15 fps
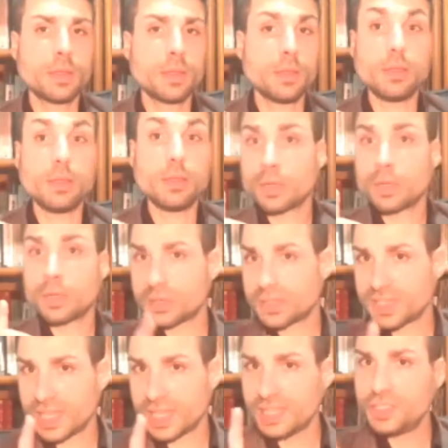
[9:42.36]

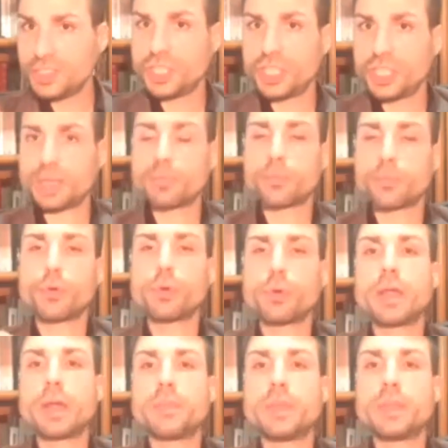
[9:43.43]
non-sentient
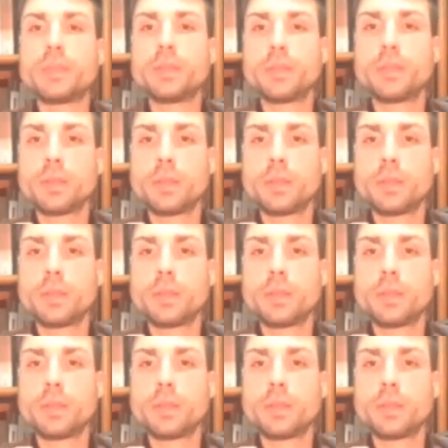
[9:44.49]
programming,